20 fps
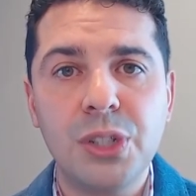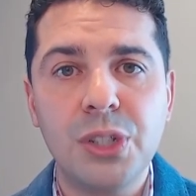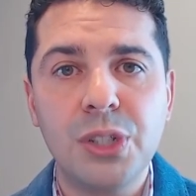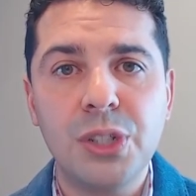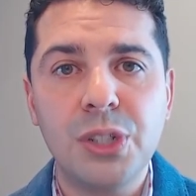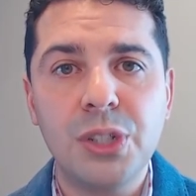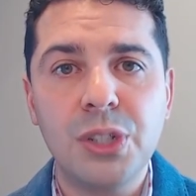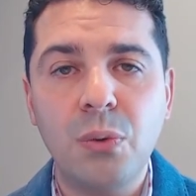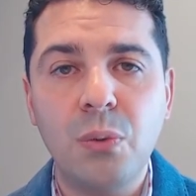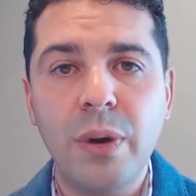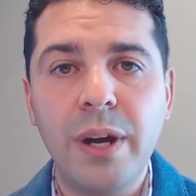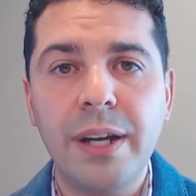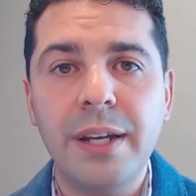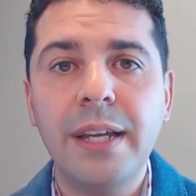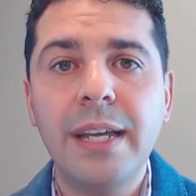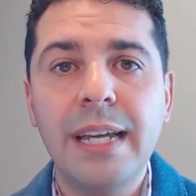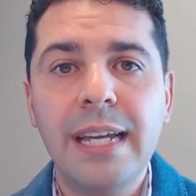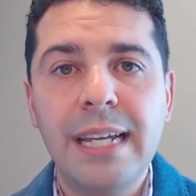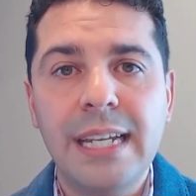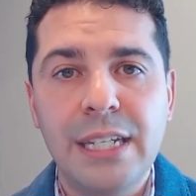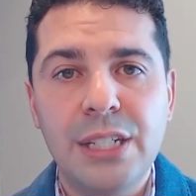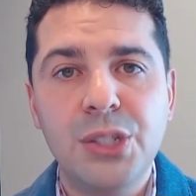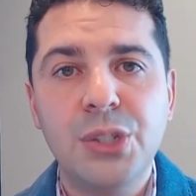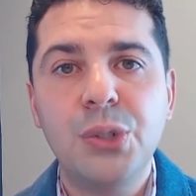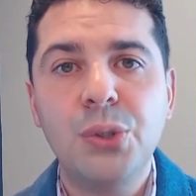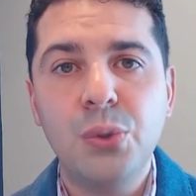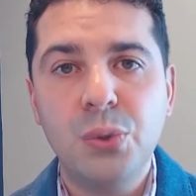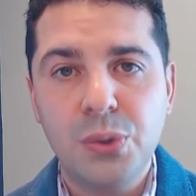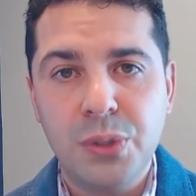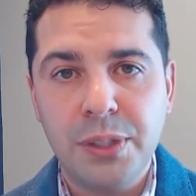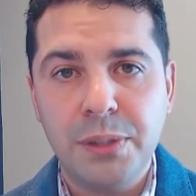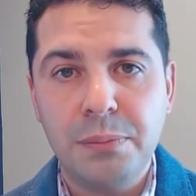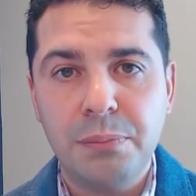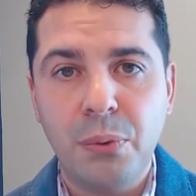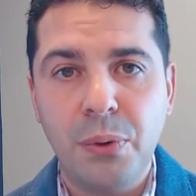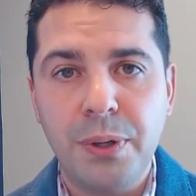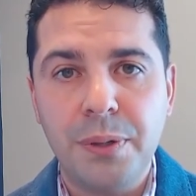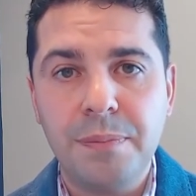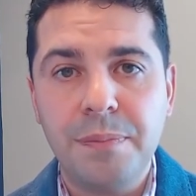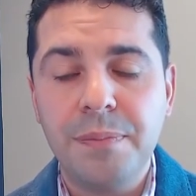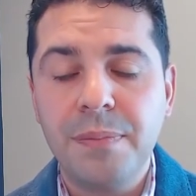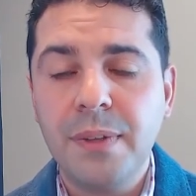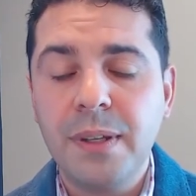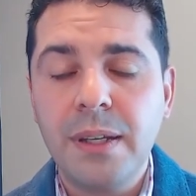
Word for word: logical way is hugely important.